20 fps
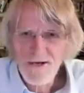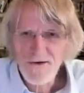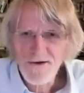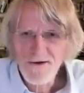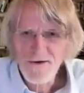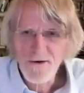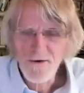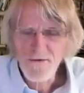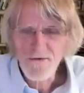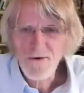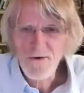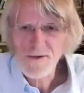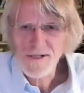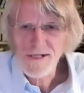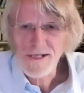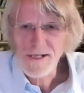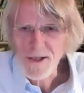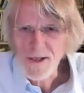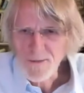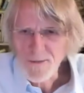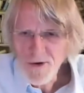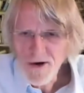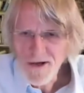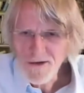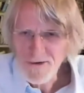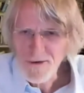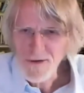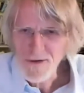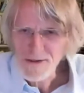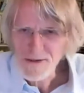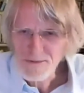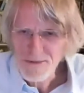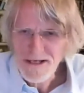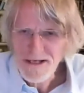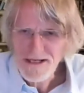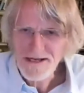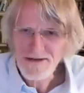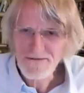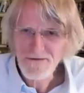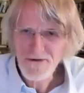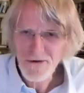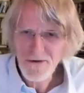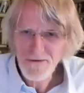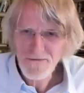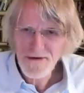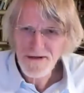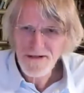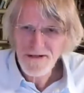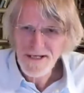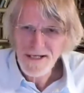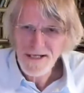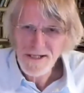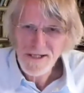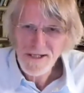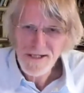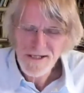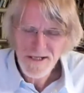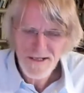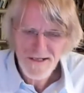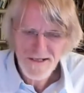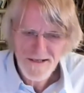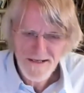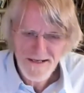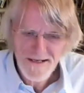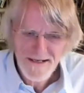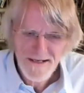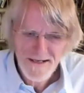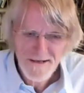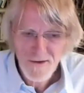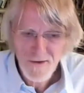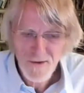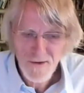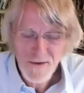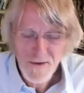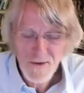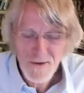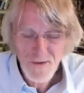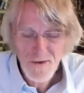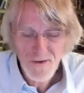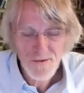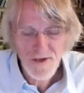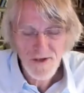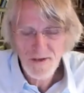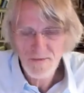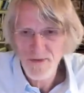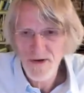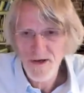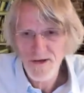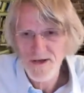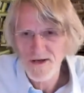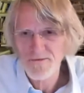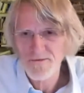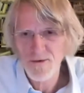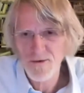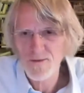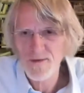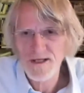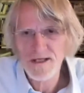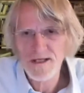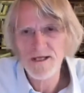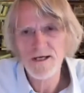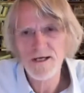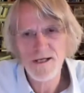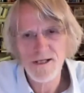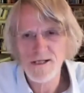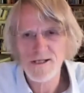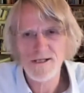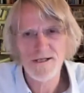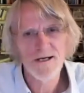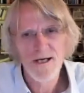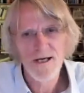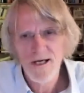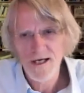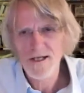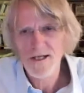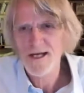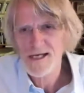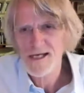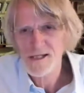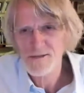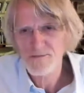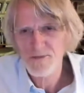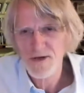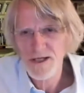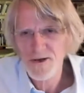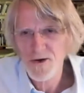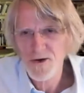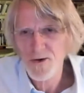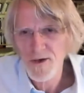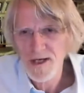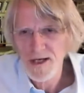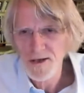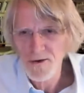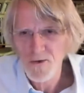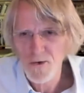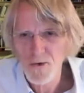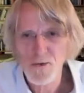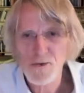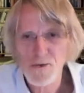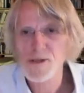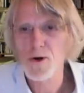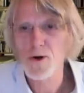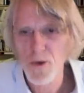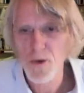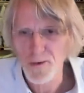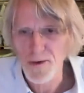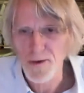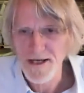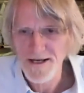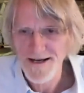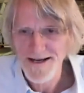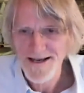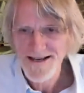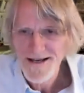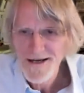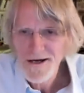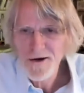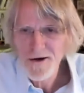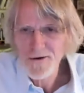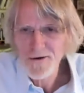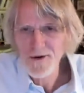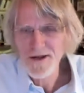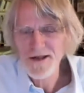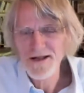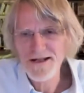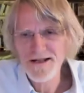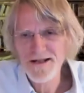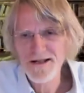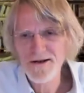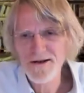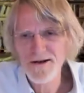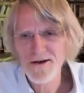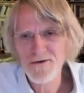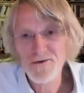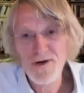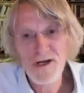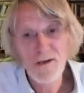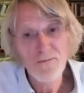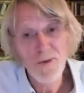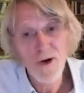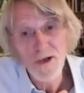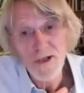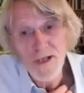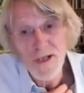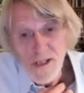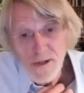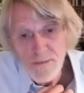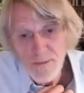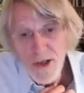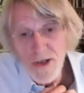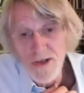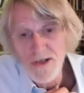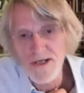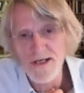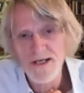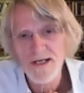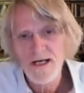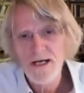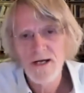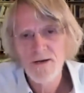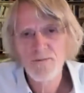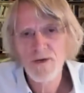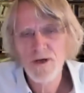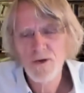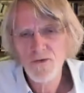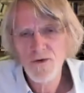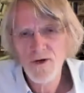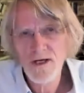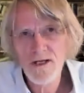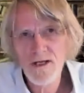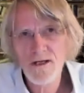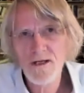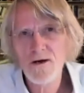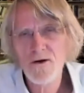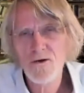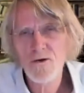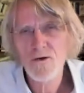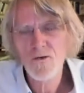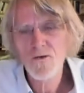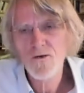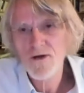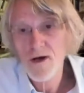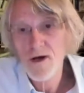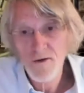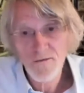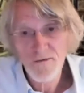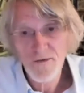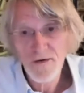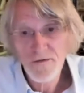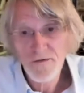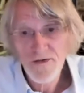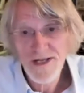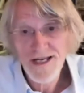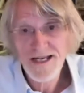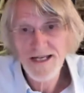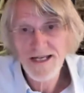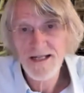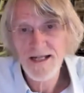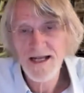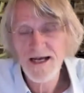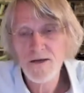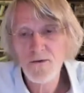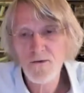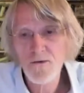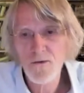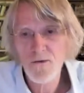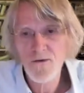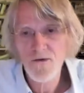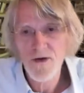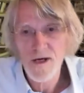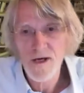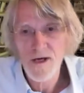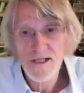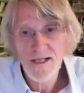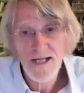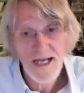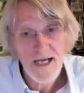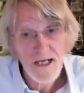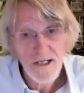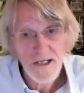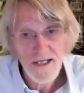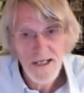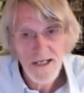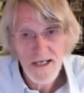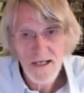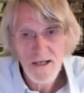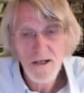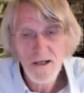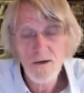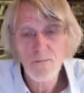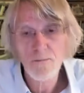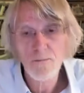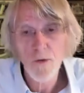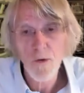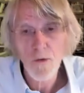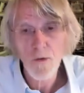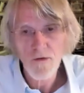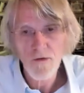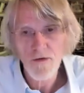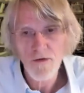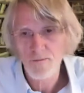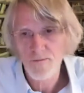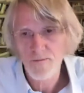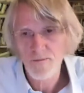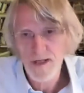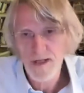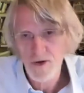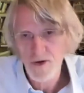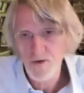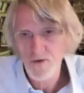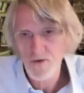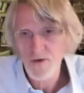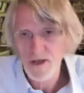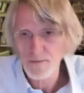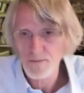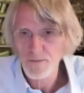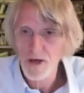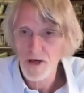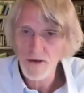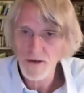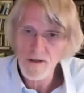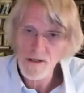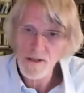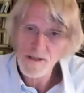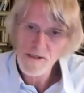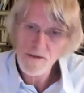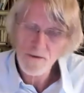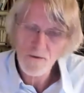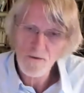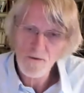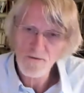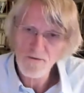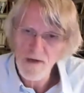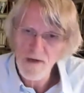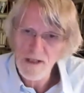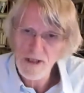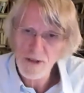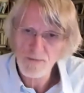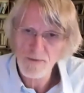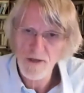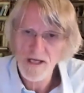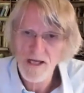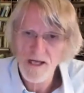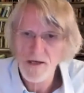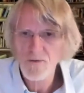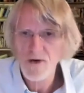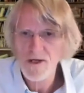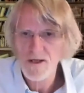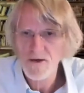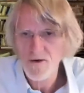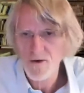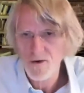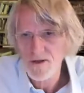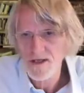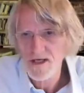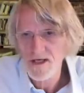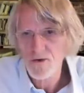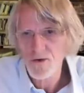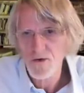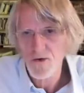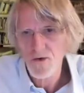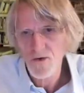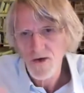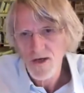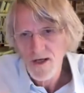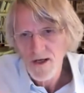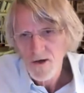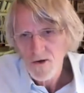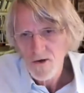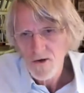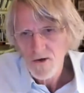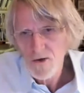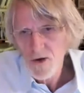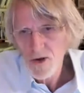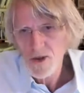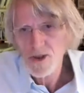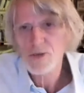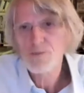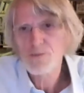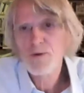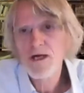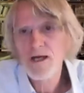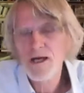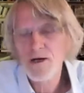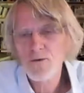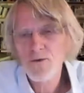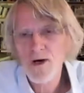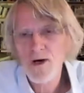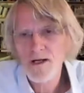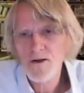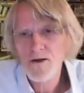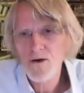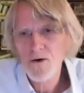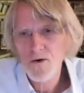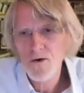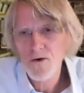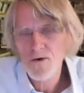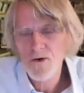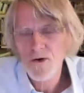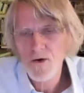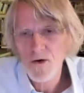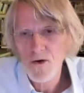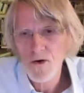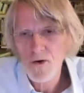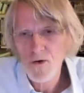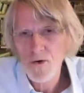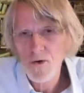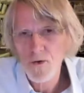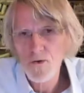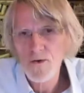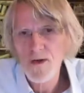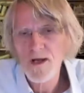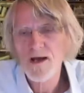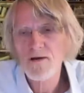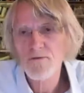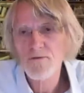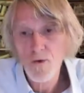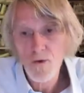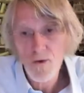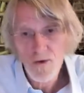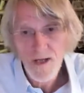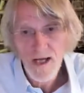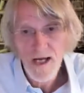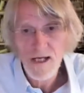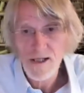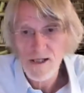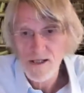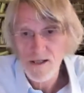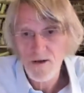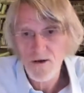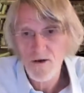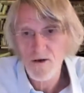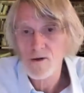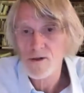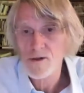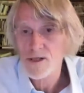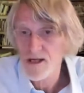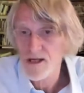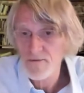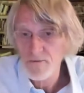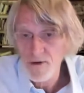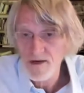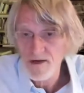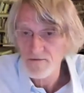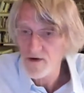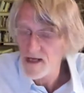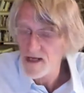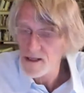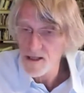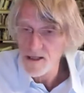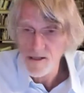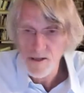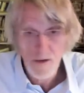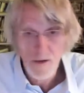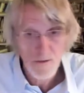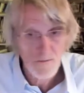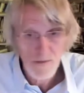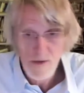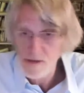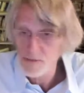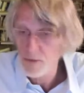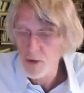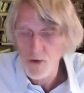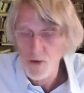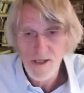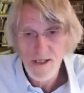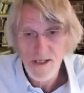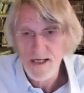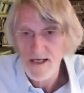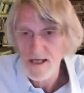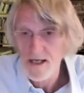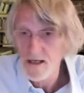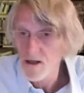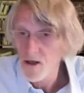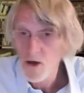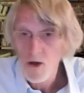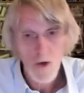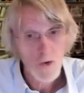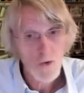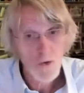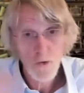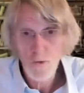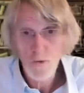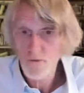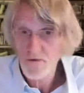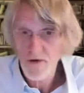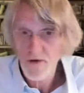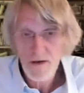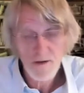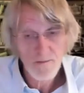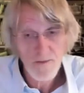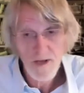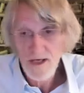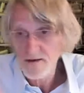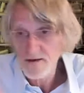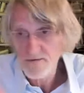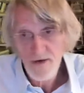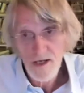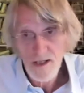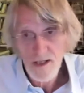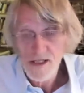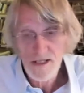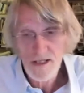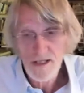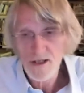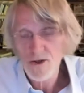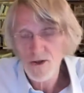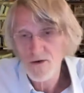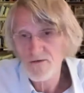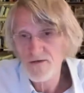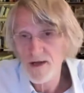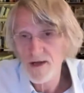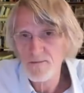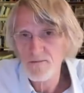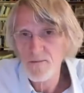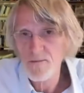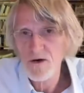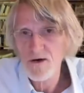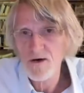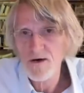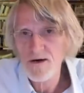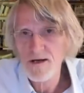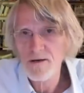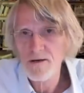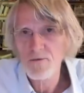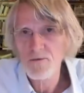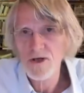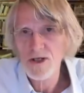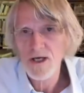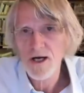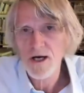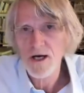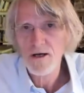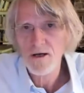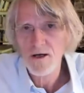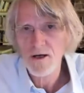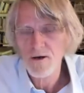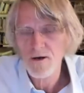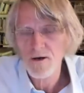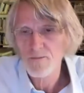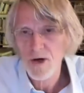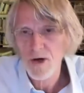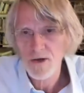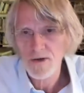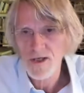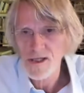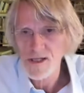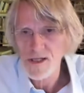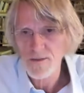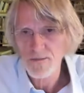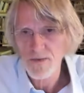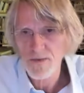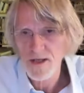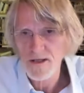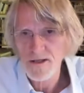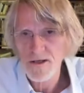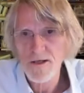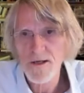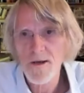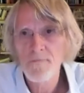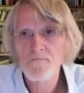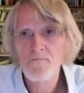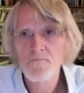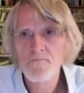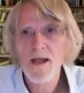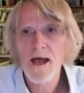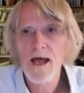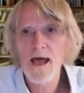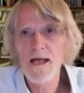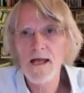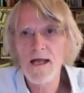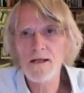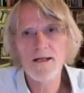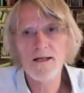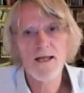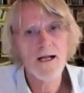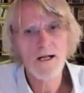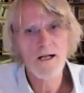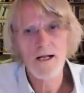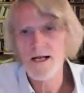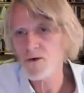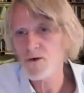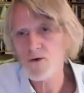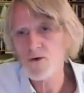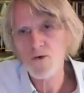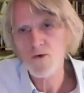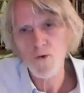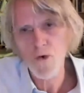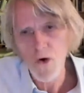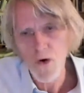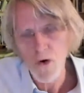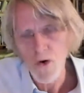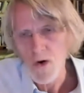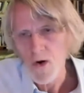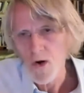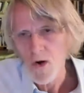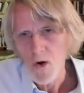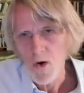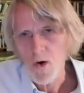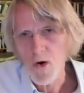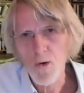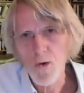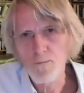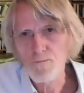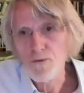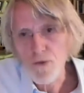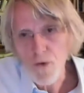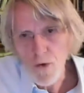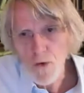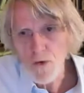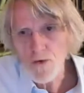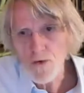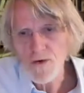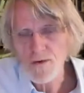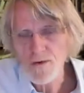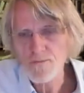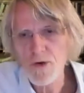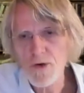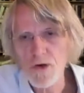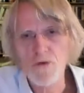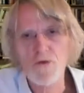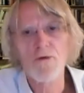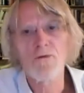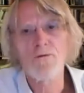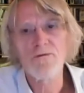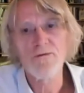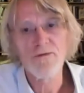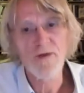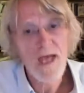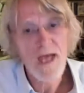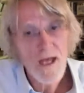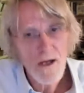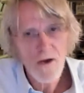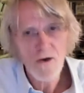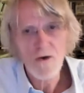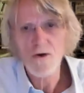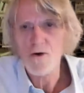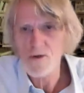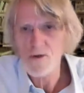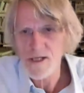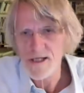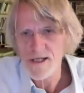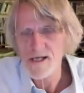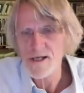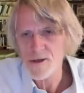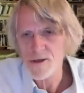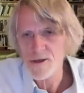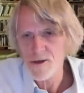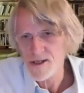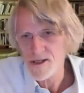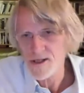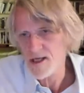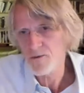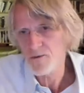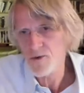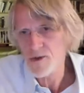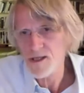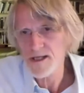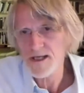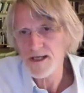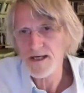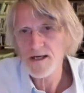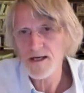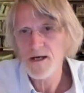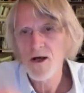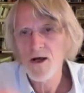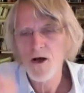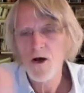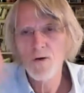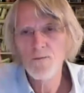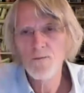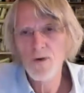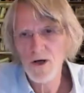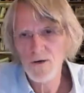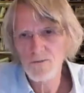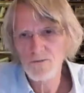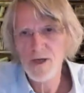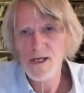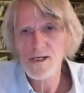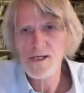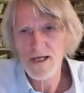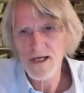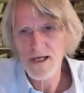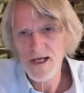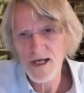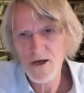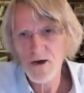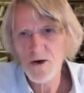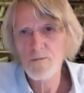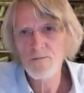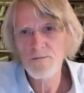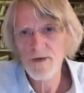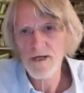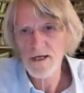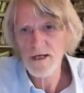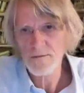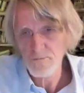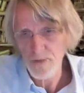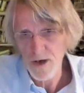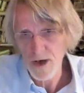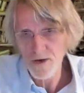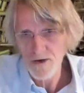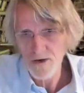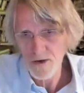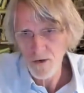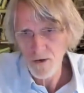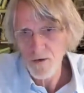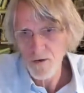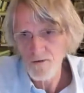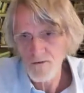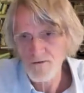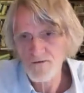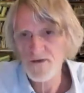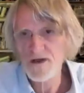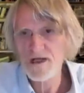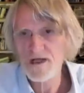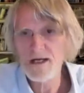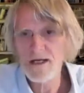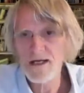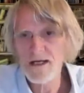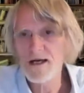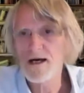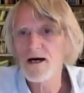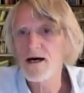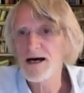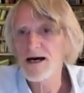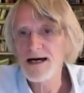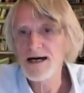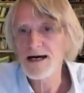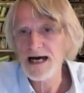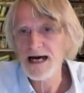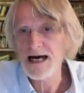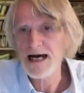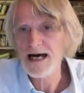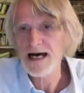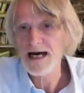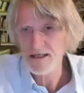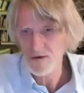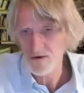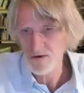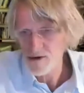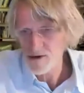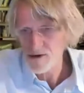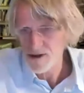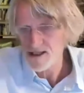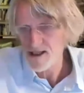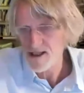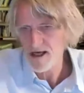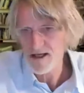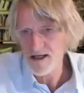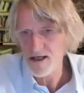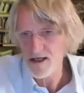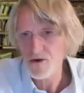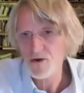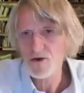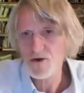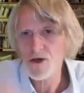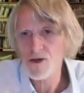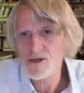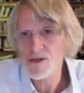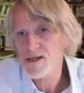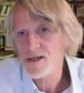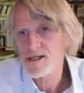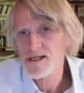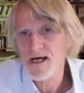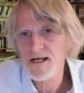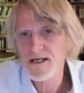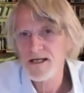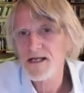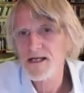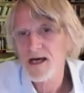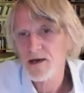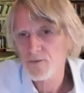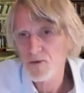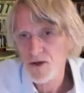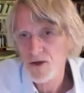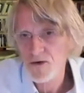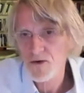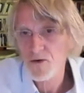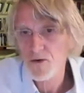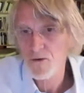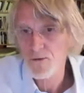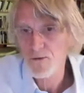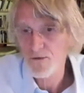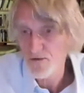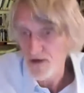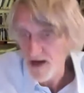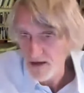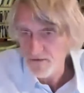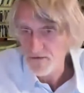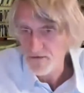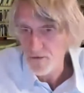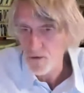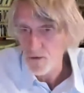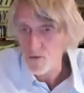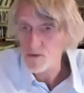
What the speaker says: of course, as someone who's been involved in this and close to the Green Party for many years, it has been going too slowly within the Green parties. But between 2015 and 2018, both Belgian Green parties, so the French-speaking one called Écolo, the Dutch-speaking one called Grün, have organized several events, some small scale, two very big events, each of them in which I participated, and that led to a broad but vague consensus, I would say, about basic income being part of the ideal society, the just society they want to fight for.